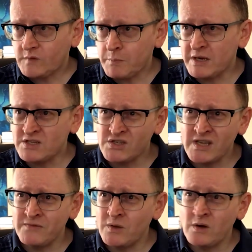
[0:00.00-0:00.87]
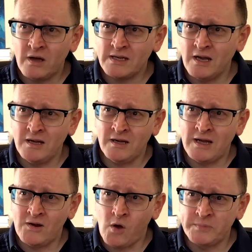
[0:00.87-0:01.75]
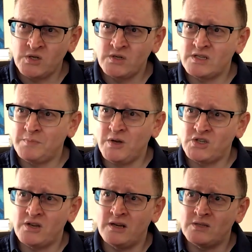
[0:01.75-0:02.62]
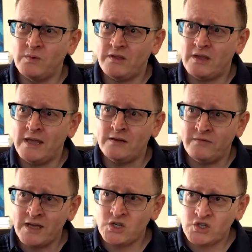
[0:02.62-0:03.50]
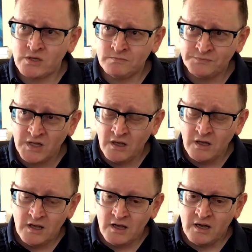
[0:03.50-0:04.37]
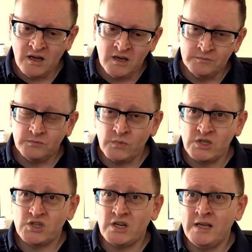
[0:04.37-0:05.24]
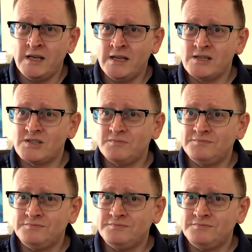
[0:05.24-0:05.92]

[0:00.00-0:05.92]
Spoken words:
But it does give you an opportunity to purchase an item with innovation, which is,